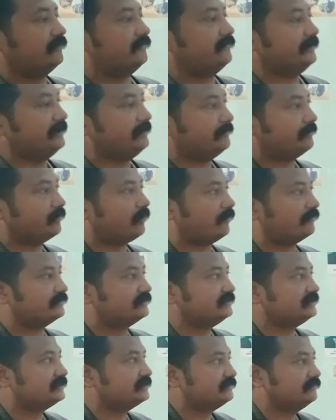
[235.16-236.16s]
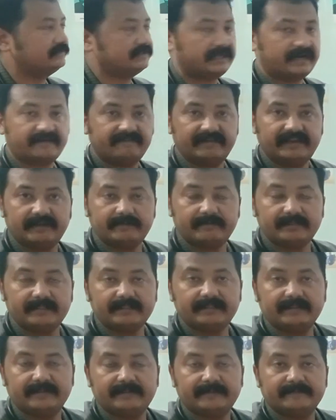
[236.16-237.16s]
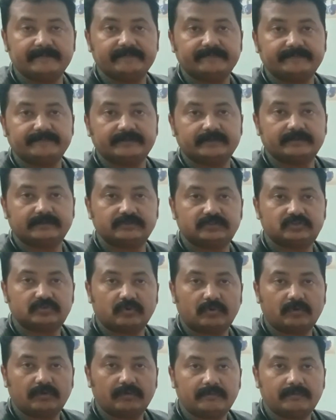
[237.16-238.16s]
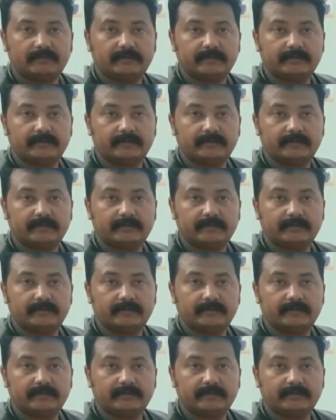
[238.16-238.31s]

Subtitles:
of treatment options which are available. So,